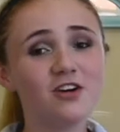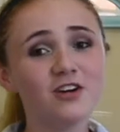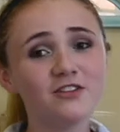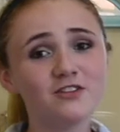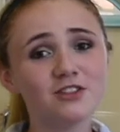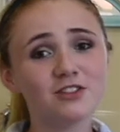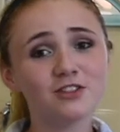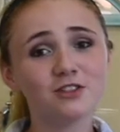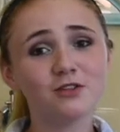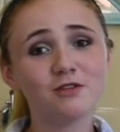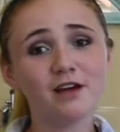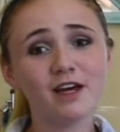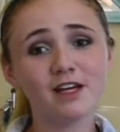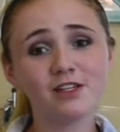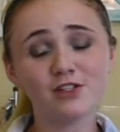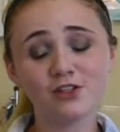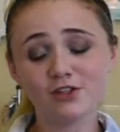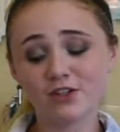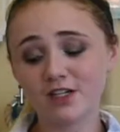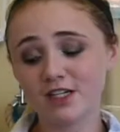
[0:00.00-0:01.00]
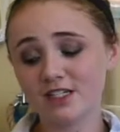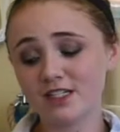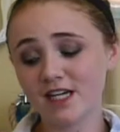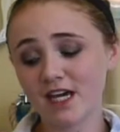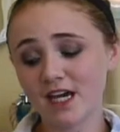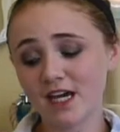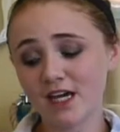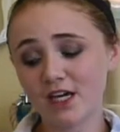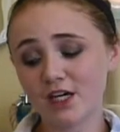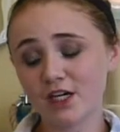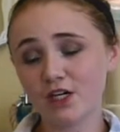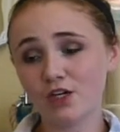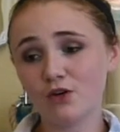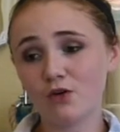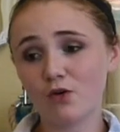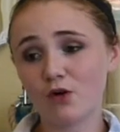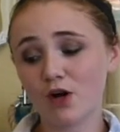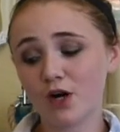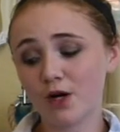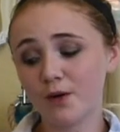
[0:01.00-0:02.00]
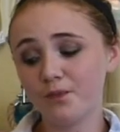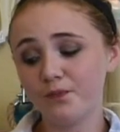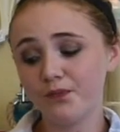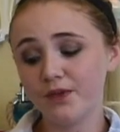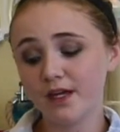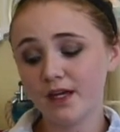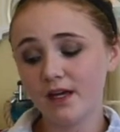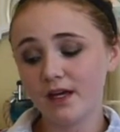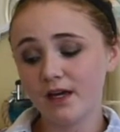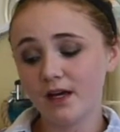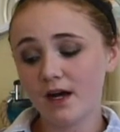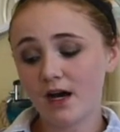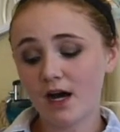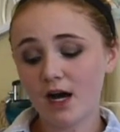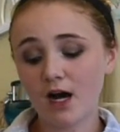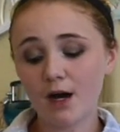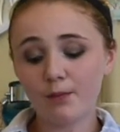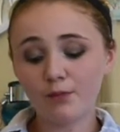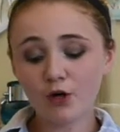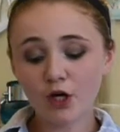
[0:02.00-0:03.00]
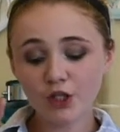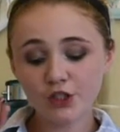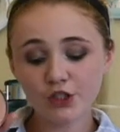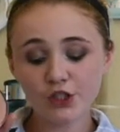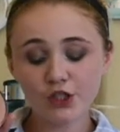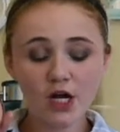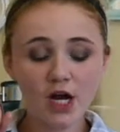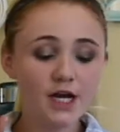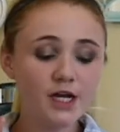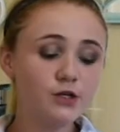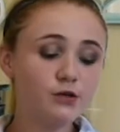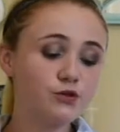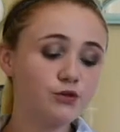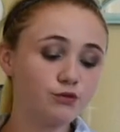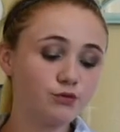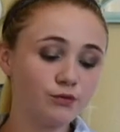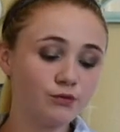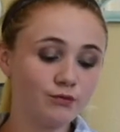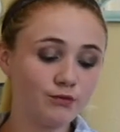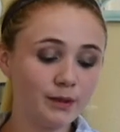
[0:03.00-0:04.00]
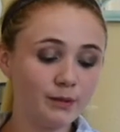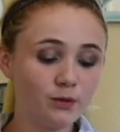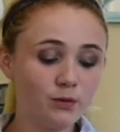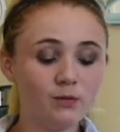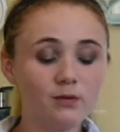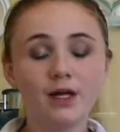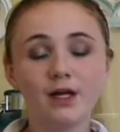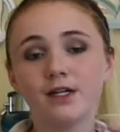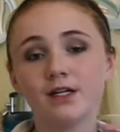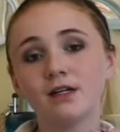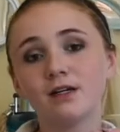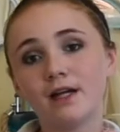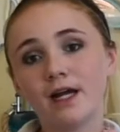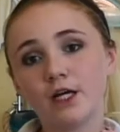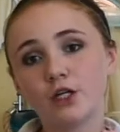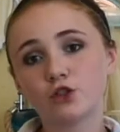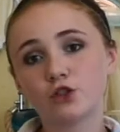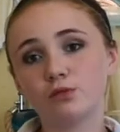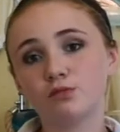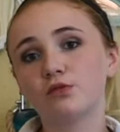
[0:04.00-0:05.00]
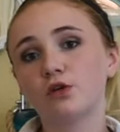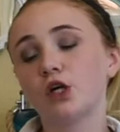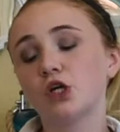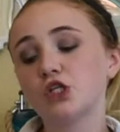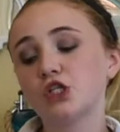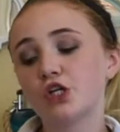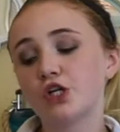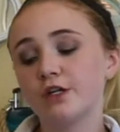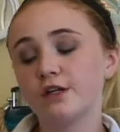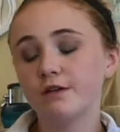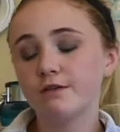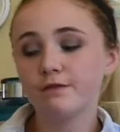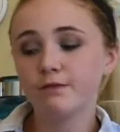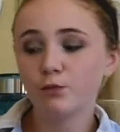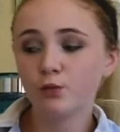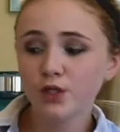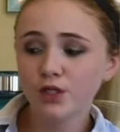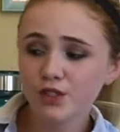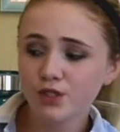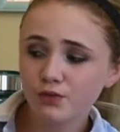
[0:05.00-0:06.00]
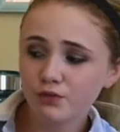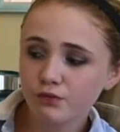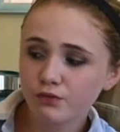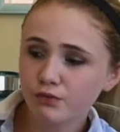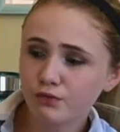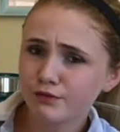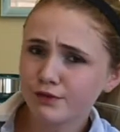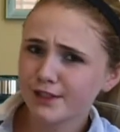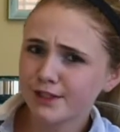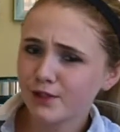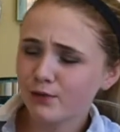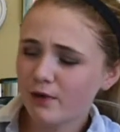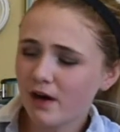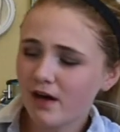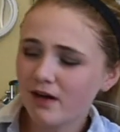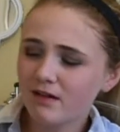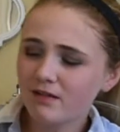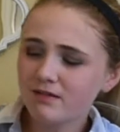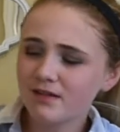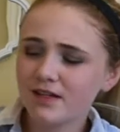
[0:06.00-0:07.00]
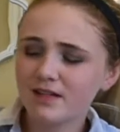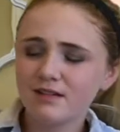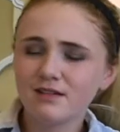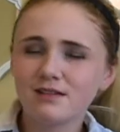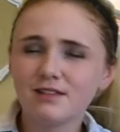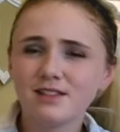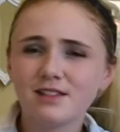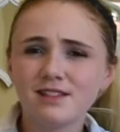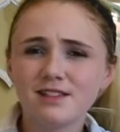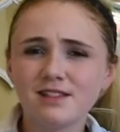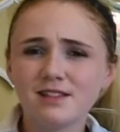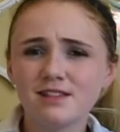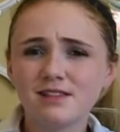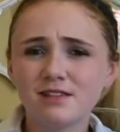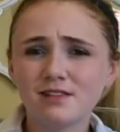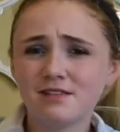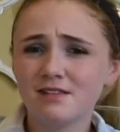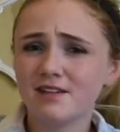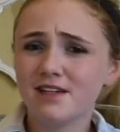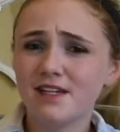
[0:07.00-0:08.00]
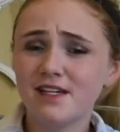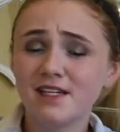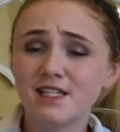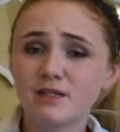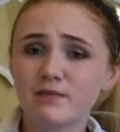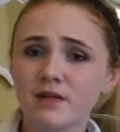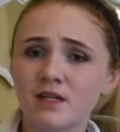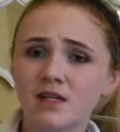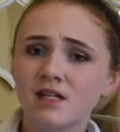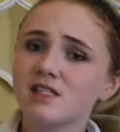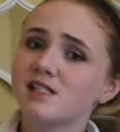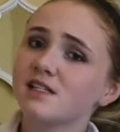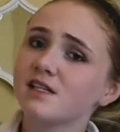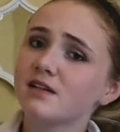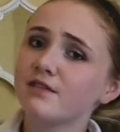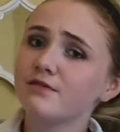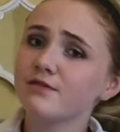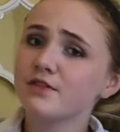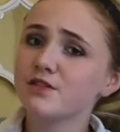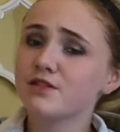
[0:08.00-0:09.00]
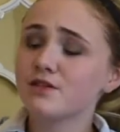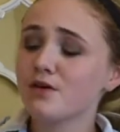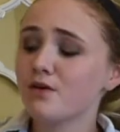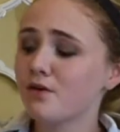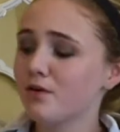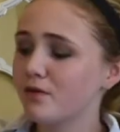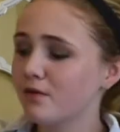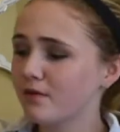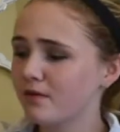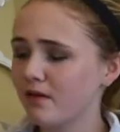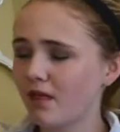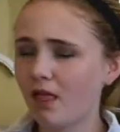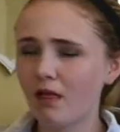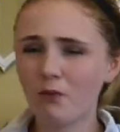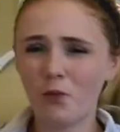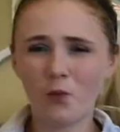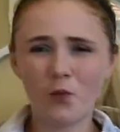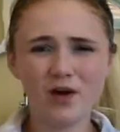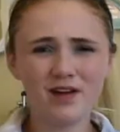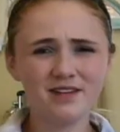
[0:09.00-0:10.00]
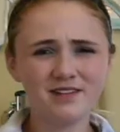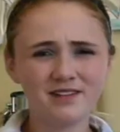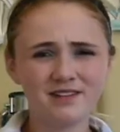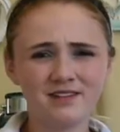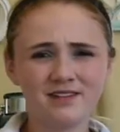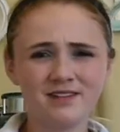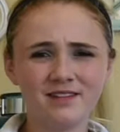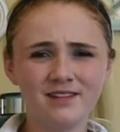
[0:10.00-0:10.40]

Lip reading: All you have to do is you're gonna take your bronzer. I use Rimmel London Natural Bronzer. It works really well and it's inexpensive, so what?